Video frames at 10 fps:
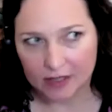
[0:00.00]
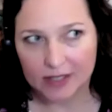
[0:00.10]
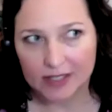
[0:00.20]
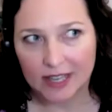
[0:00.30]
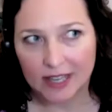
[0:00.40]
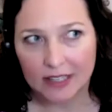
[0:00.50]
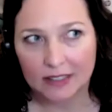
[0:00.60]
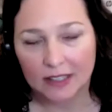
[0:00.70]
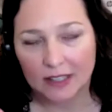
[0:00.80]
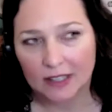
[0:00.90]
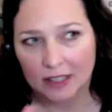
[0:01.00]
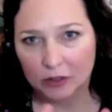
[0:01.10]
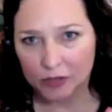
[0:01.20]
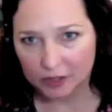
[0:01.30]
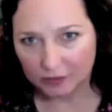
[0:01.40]
saying,
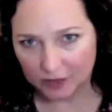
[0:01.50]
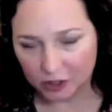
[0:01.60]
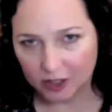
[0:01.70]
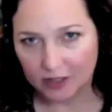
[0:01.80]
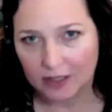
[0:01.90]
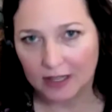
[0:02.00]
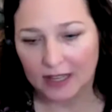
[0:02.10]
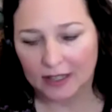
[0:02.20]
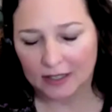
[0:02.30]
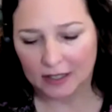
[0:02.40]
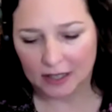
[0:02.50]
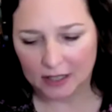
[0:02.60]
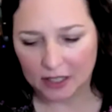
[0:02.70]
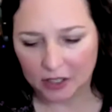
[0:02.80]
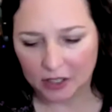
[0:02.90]
here's the vision, and
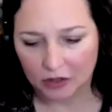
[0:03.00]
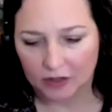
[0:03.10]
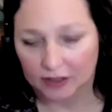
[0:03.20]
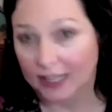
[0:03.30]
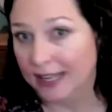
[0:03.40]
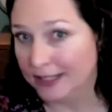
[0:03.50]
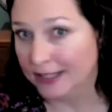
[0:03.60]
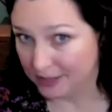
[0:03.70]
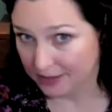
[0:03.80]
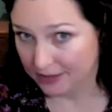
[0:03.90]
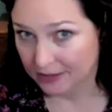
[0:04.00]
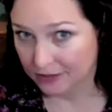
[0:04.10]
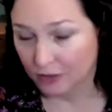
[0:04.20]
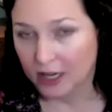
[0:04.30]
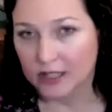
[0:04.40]
here are the lanes,
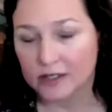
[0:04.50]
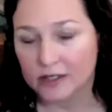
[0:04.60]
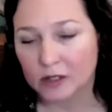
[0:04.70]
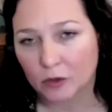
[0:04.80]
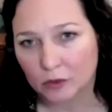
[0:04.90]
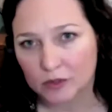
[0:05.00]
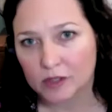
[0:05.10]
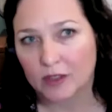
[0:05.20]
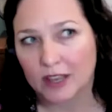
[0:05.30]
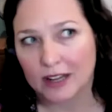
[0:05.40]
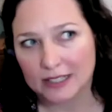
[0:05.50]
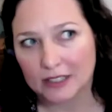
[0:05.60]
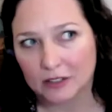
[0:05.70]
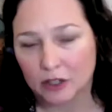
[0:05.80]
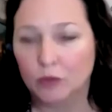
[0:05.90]
right? So that
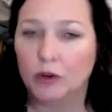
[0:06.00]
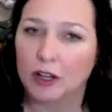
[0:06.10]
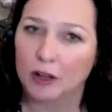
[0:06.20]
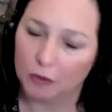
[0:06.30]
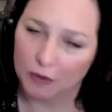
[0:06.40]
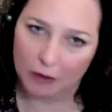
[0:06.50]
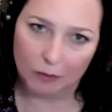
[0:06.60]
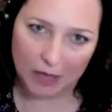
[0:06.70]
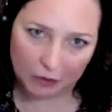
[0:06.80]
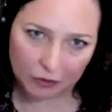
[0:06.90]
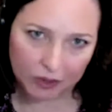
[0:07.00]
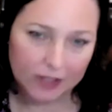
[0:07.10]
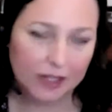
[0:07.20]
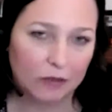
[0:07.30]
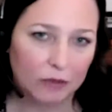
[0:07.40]
idea that you bring up around
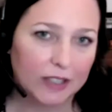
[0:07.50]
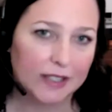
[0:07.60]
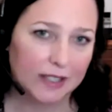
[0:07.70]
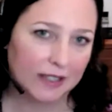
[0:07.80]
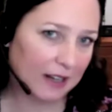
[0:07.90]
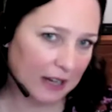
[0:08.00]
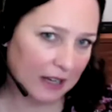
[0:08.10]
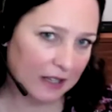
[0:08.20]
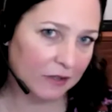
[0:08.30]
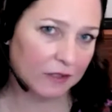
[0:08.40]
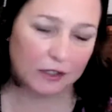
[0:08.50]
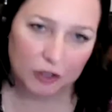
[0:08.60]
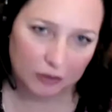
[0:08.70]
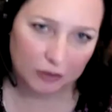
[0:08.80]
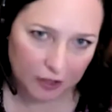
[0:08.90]
boundaries, I really see that as a
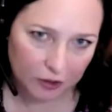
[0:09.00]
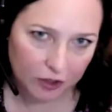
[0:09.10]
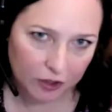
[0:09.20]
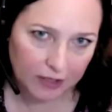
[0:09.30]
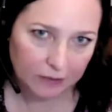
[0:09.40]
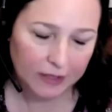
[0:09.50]
function of leadership.